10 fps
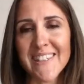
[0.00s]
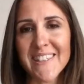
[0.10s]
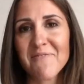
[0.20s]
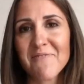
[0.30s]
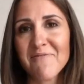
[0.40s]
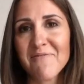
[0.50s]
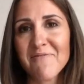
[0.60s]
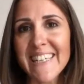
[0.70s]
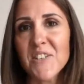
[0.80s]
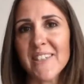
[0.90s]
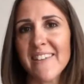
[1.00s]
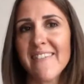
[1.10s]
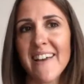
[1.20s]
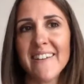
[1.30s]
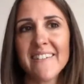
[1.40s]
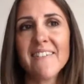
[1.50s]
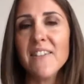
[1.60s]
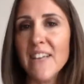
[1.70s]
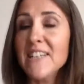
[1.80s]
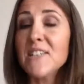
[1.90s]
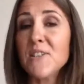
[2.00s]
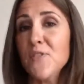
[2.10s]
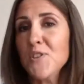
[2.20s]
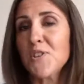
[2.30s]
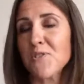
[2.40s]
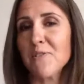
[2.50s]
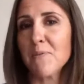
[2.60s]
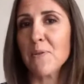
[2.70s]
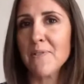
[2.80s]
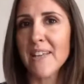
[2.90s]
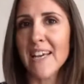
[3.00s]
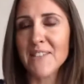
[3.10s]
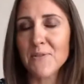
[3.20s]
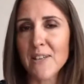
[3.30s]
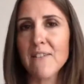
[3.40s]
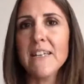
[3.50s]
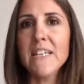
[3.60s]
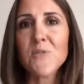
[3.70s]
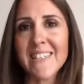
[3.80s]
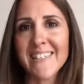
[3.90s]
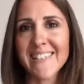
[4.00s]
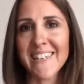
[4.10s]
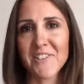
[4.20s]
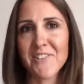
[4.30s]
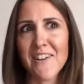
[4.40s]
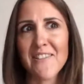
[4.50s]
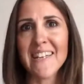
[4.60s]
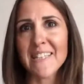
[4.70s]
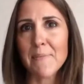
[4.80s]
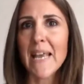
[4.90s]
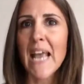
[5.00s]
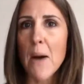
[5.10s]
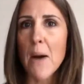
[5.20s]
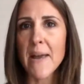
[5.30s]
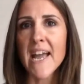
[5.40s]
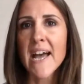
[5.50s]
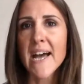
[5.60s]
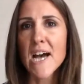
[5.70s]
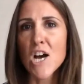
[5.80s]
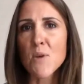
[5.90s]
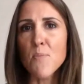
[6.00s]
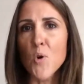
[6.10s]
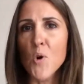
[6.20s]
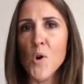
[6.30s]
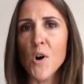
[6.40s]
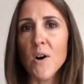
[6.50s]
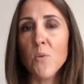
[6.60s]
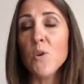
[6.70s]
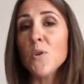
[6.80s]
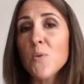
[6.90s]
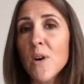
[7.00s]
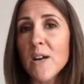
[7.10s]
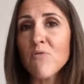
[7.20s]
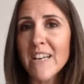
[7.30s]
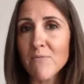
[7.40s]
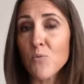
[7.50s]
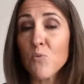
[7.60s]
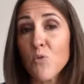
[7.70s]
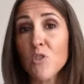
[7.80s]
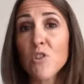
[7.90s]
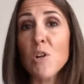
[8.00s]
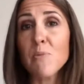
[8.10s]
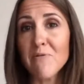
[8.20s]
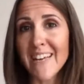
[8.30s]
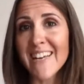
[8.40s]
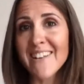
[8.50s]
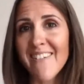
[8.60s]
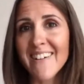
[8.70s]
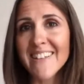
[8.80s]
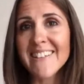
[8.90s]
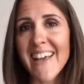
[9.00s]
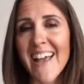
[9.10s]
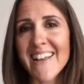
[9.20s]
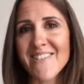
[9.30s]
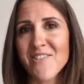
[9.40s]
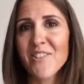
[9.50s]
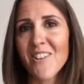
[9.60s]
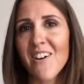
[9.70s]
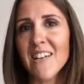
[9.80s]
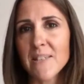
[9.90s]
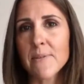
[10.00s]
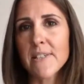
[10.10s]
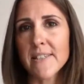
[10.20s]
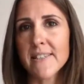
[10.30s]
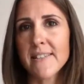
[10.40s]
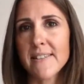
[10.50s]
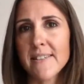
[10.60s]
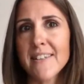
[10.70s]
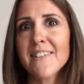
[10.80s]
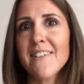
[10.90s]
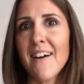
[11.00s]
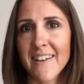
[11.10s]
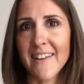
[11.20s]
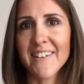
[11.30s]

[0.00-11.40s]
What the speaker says: really interesting that is the future, and it's an interesting discussion. I think it's becoming more globally recognised and utilised, which is exciting.